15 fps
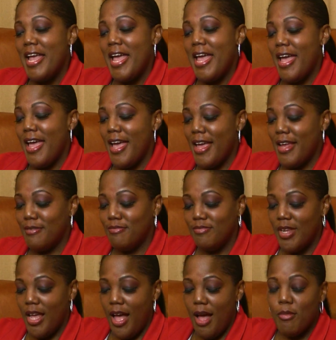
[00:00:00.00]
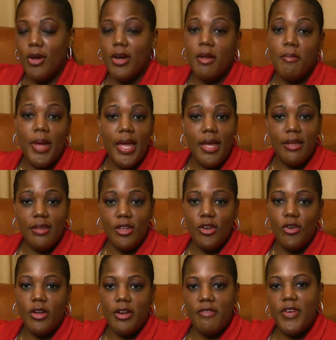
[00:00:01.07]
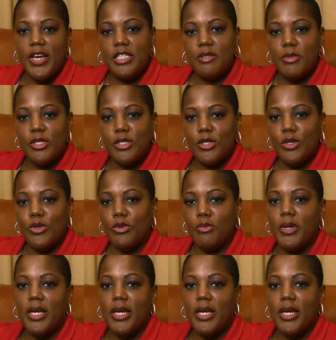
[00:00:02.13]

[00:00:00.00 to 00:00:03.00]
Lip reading: And I'm going to make, an investment soon.